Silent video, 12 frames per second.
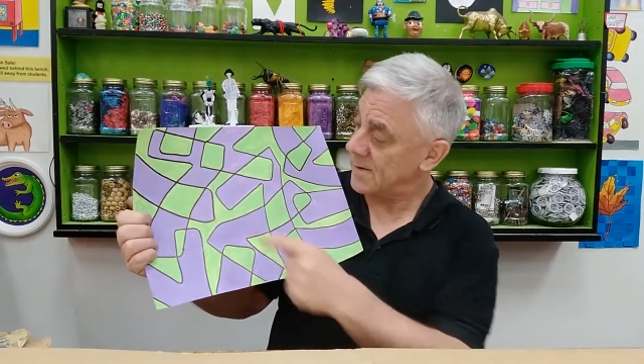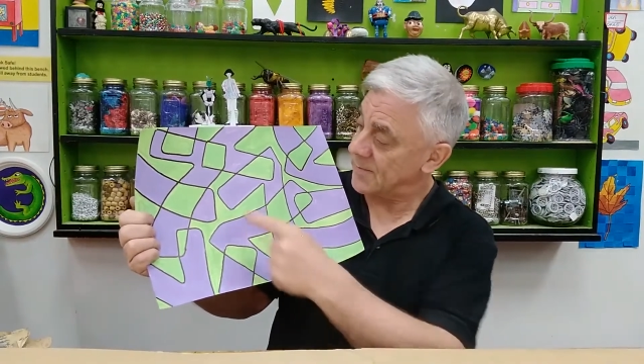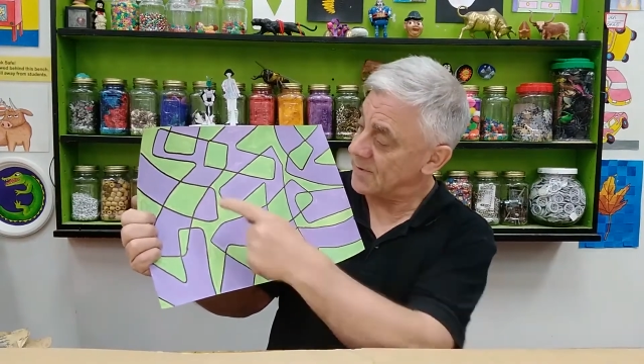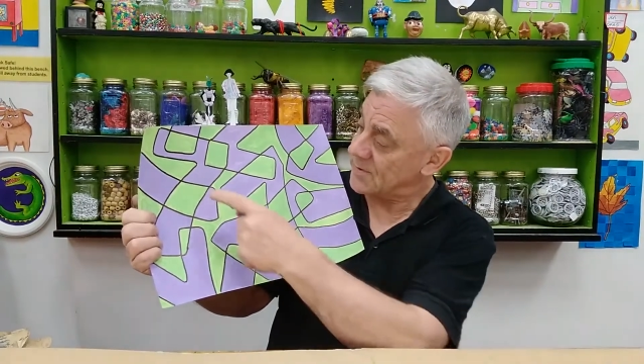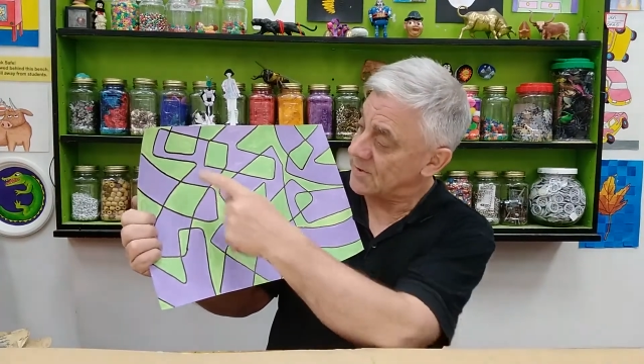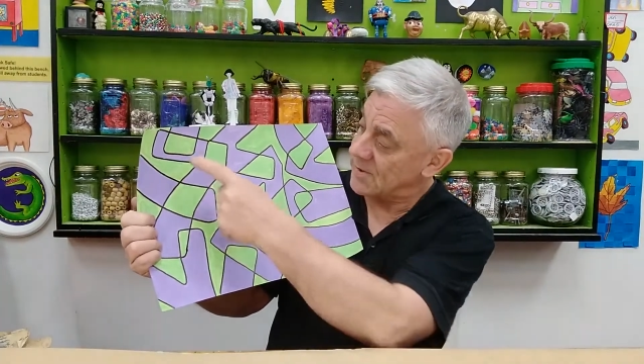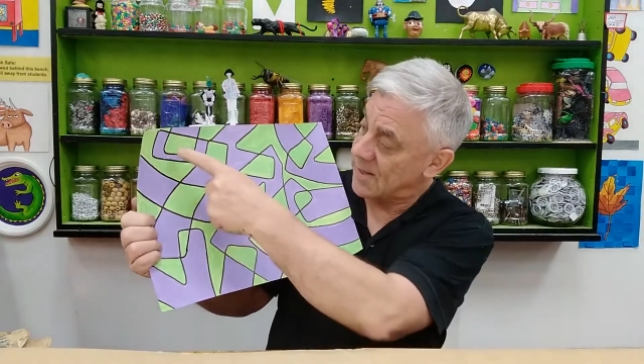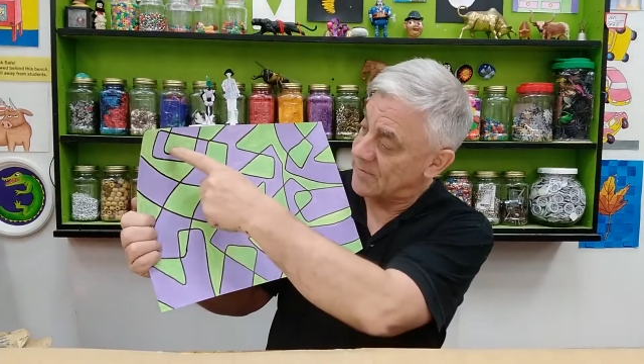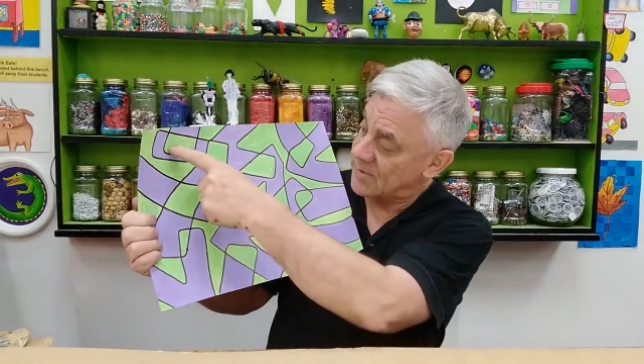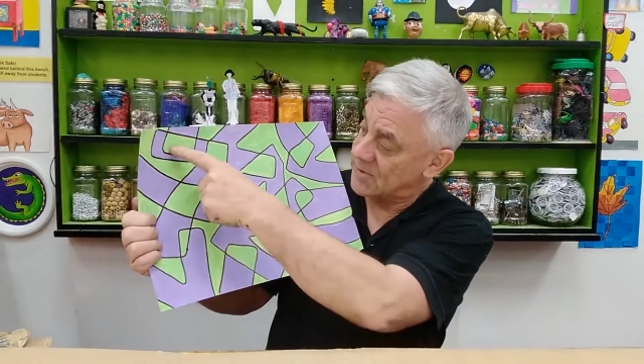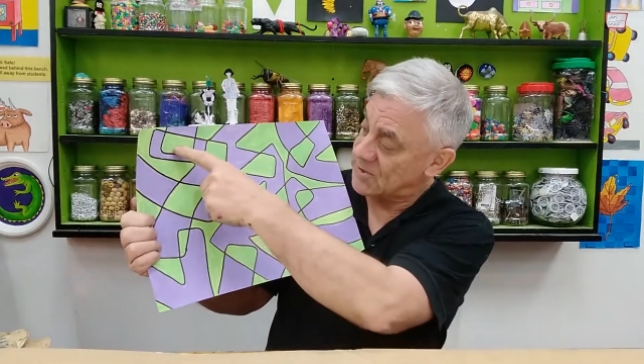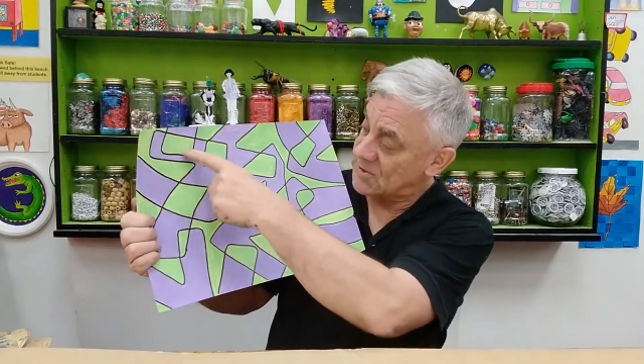And there's
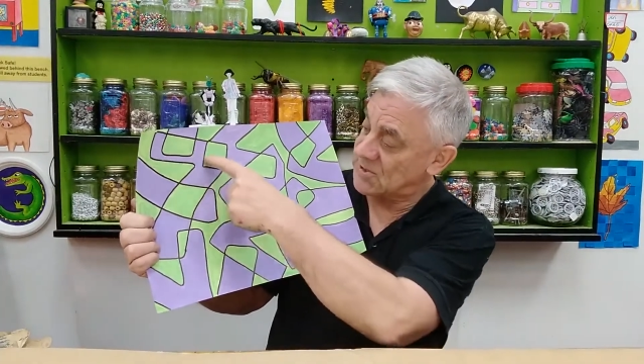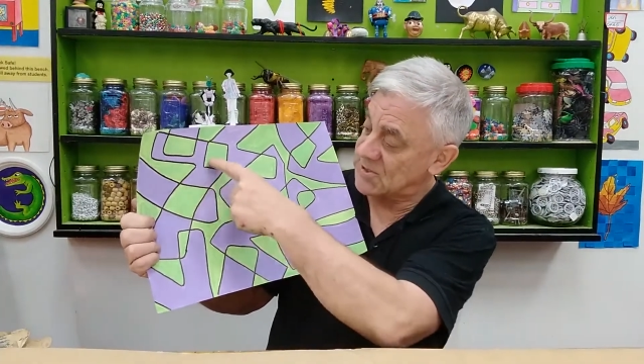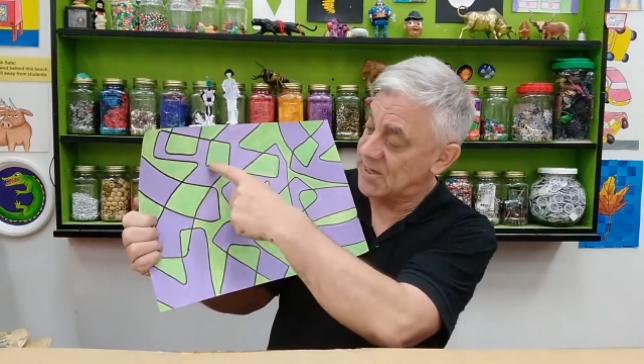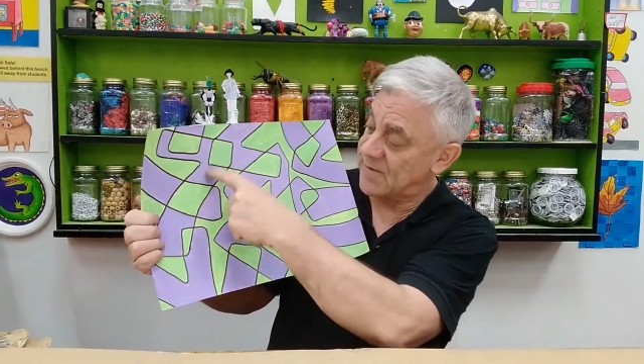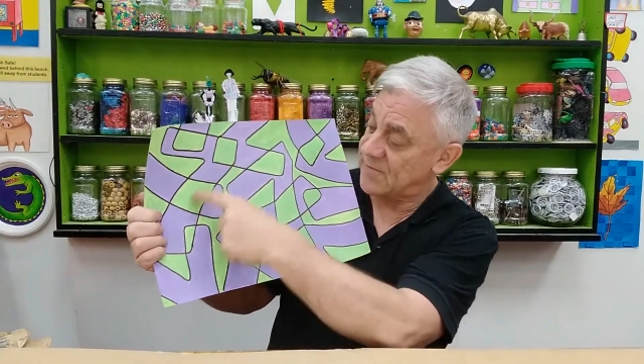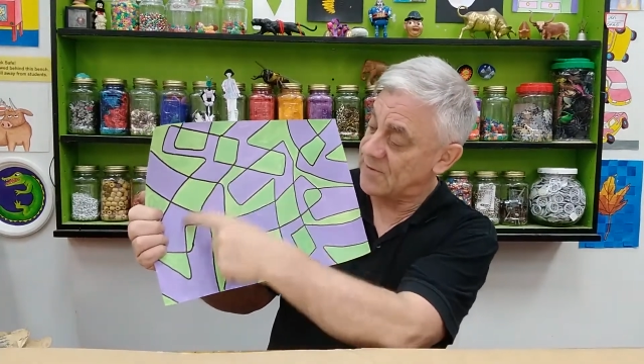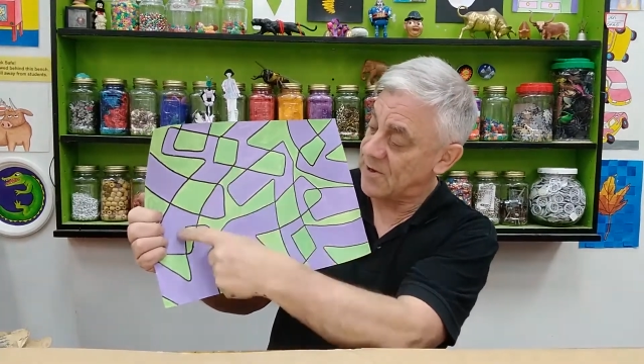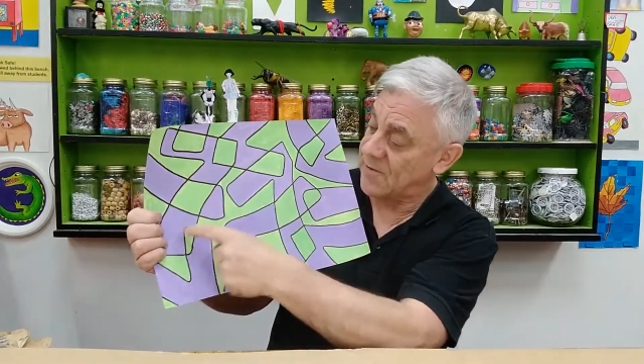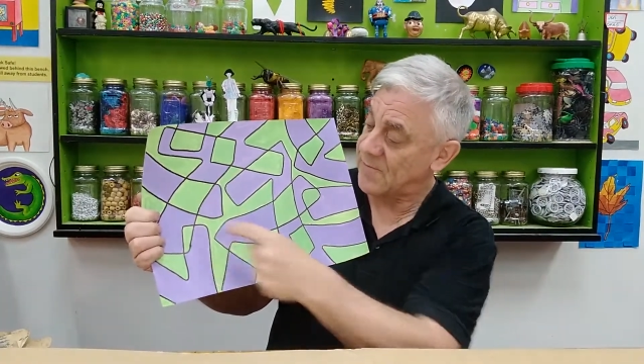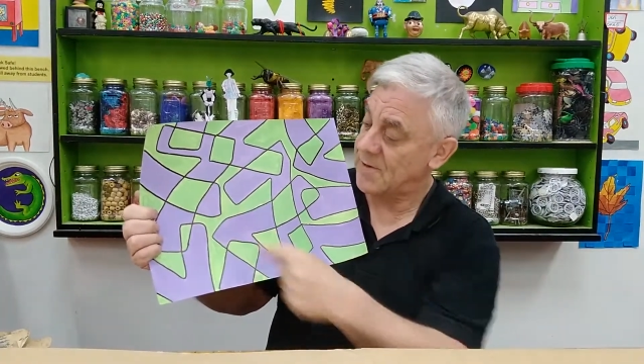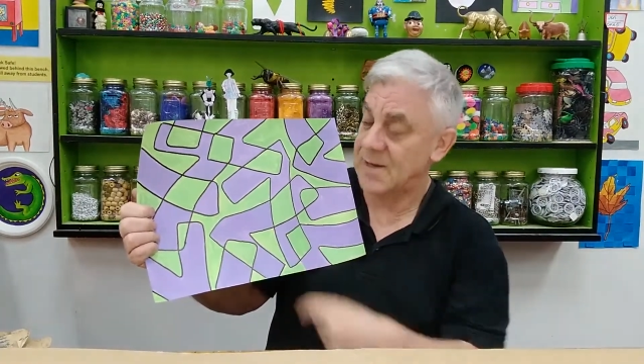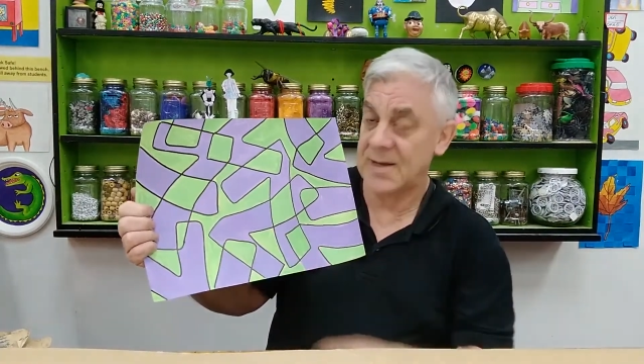another 7
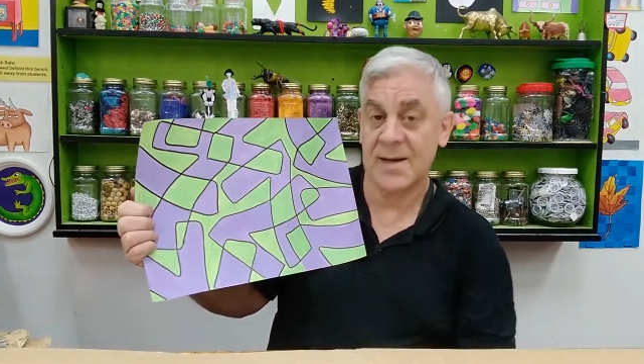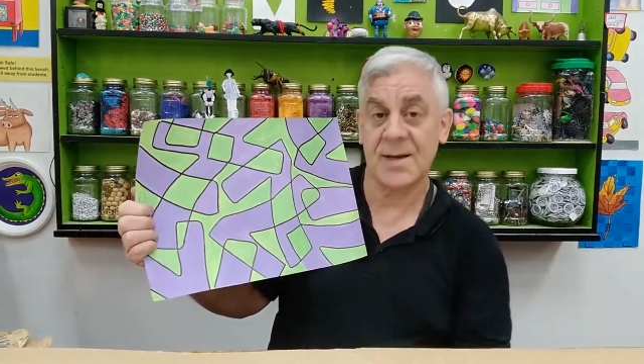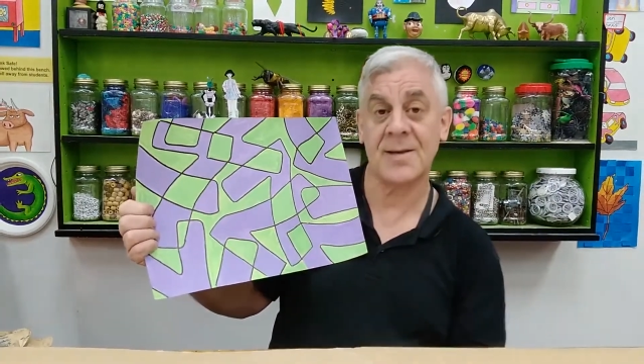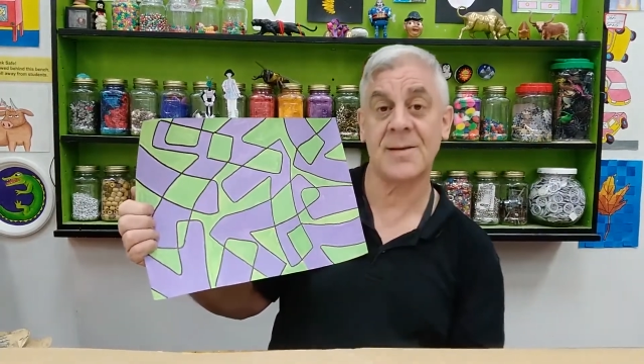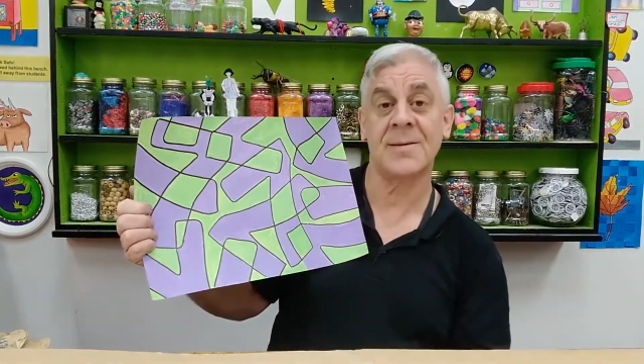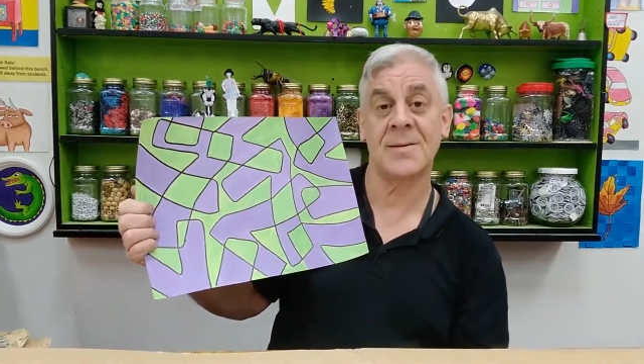over here.